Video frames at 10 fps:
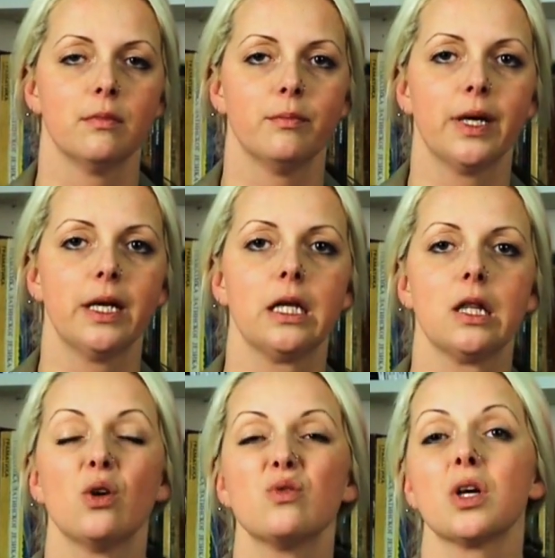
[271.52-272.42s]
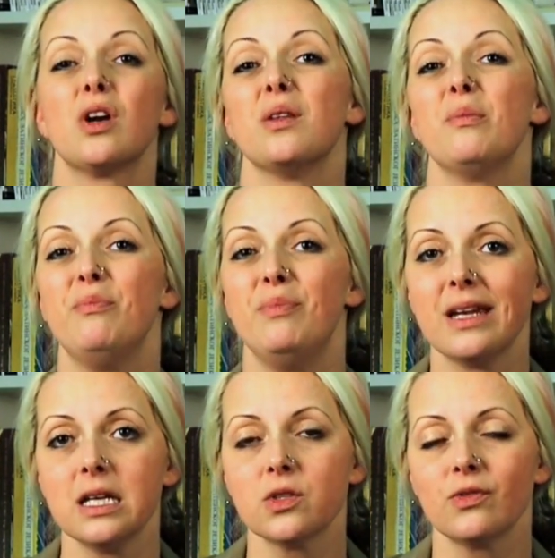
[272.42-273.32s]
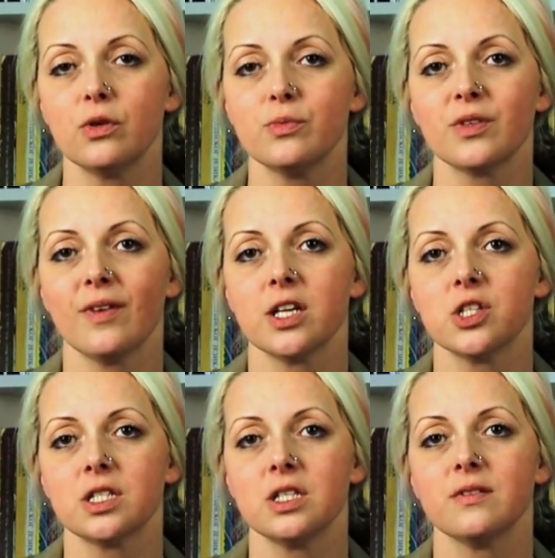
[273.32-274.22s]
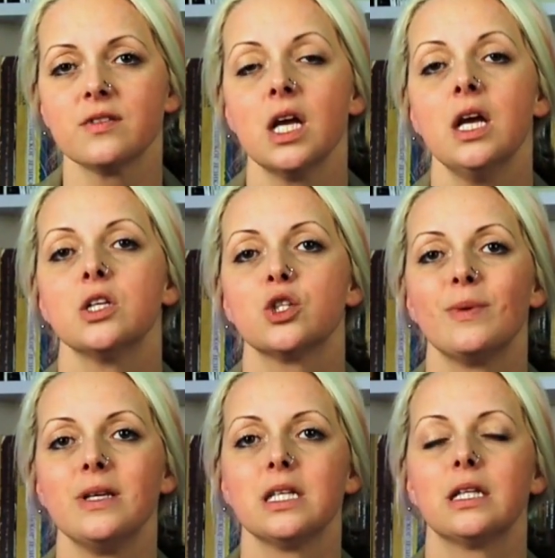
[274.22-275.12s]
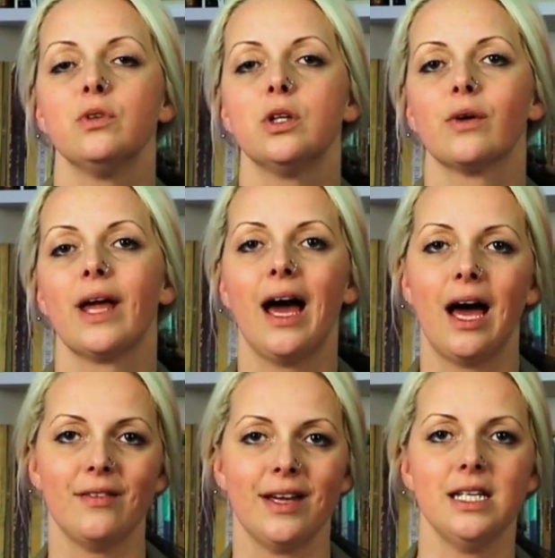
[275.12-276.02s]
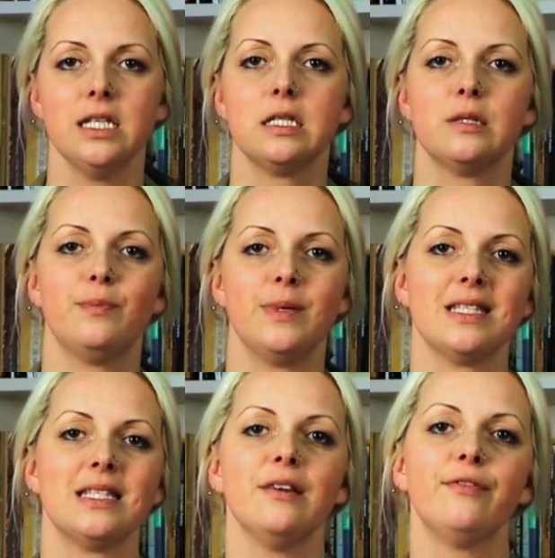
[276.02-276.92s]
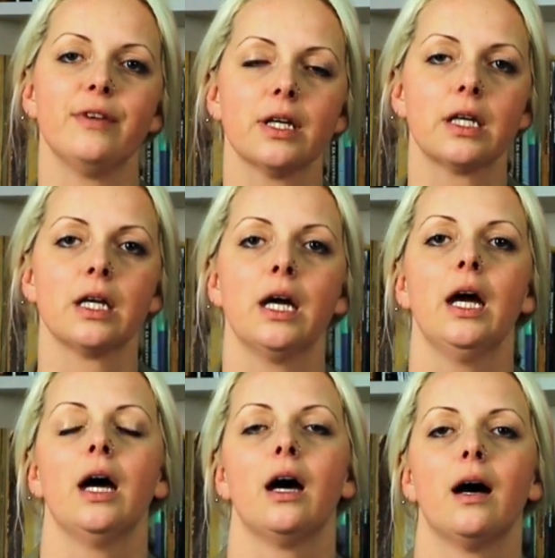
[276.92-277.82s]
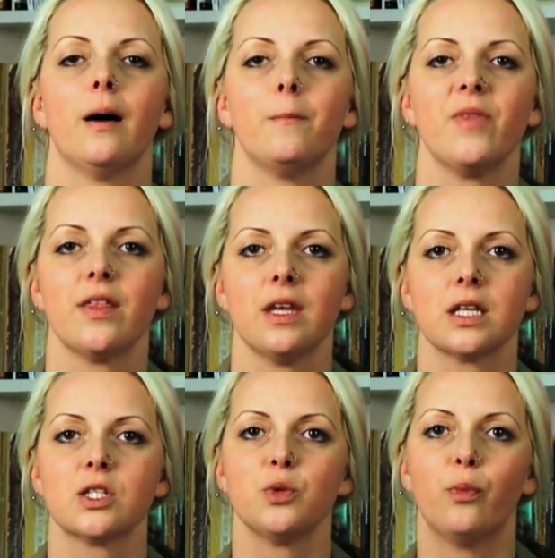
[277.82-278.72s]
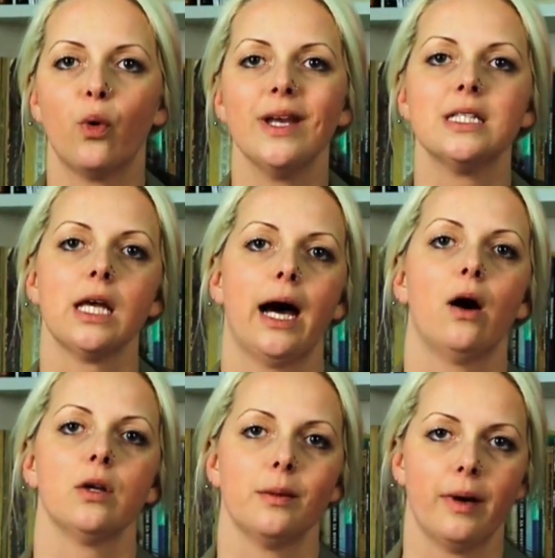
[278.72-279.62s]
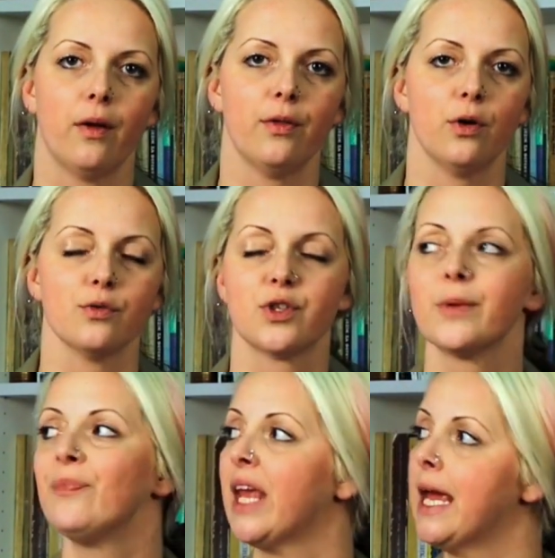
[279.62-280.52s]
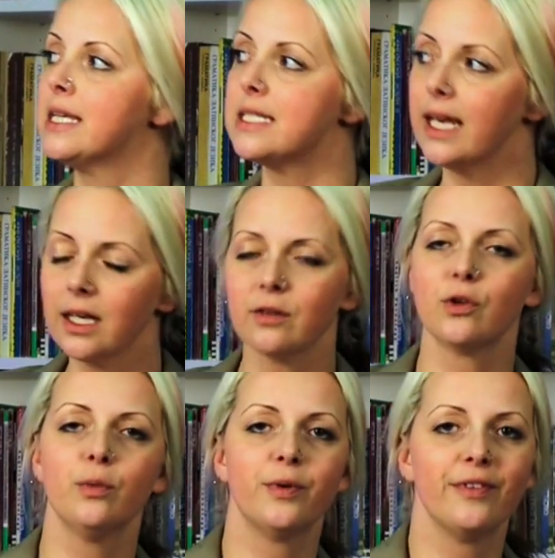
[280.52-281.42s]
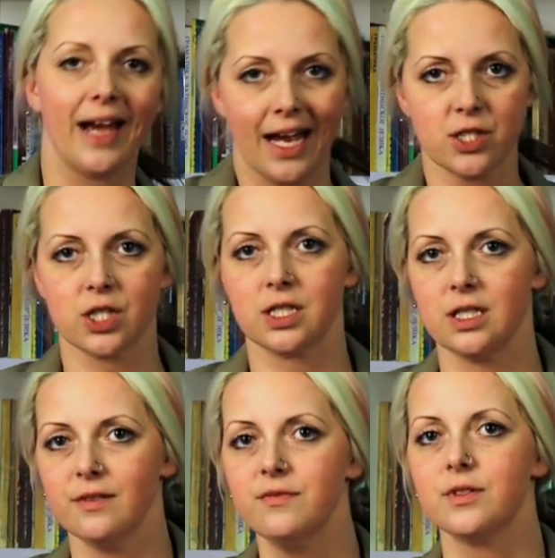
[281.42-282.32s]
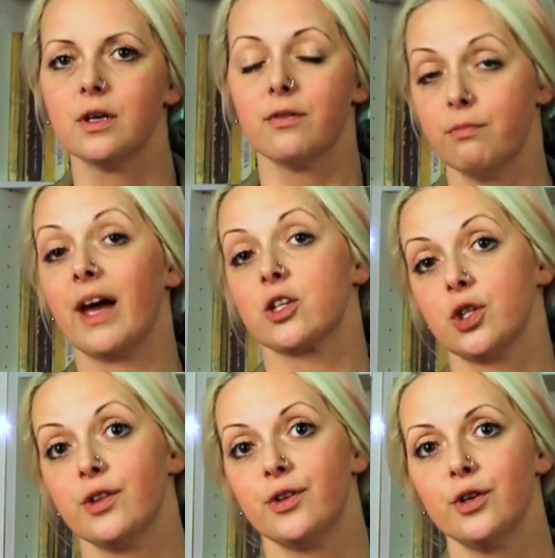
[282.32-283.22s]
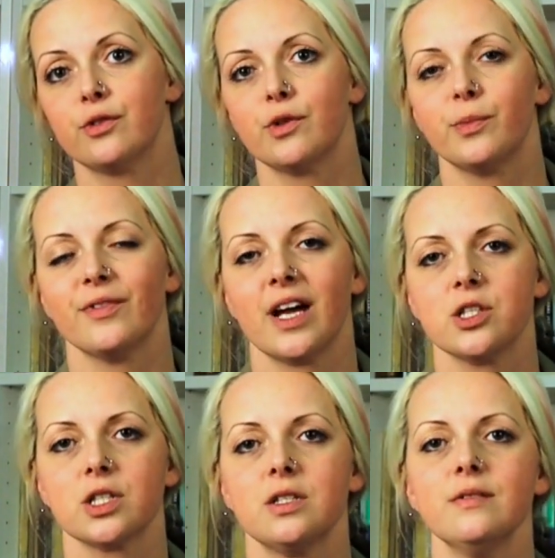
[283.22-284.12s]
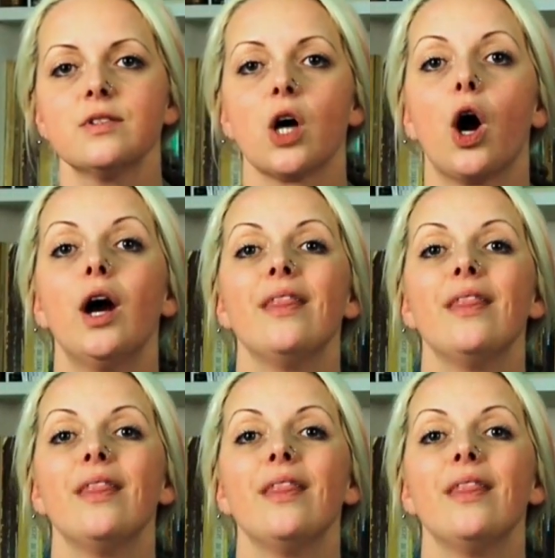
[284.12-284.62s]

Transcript: But those are the biggest groups of adjectives, so basically we don't have any specific things to point out about those. Second group of adjectives, actually third group of adjectives, are